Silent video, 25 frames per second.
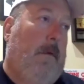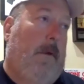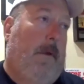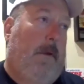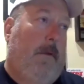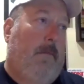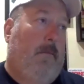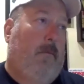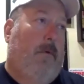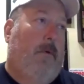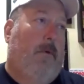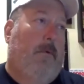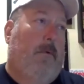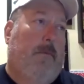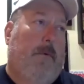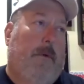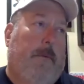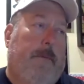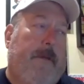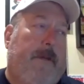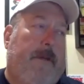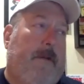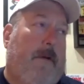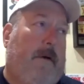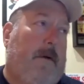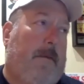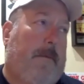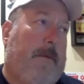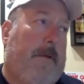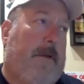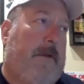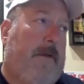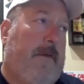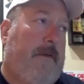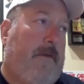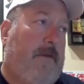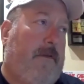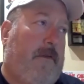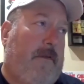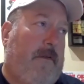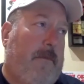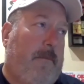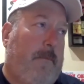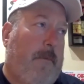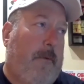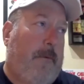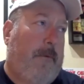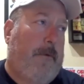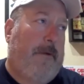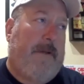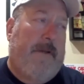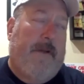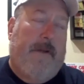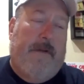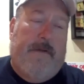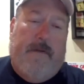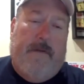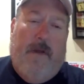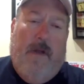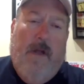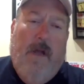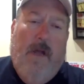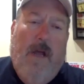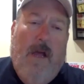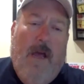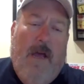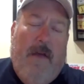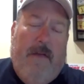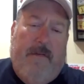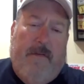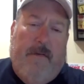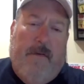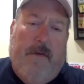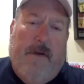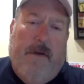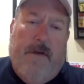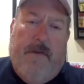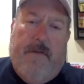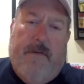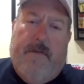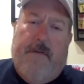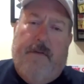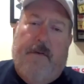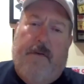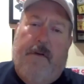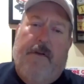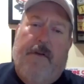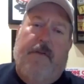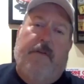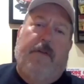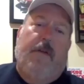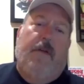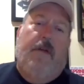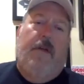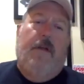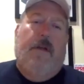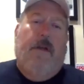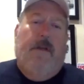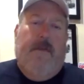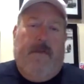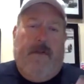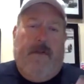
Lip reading: And we'll be talking about this in just a moment. The SRX Series is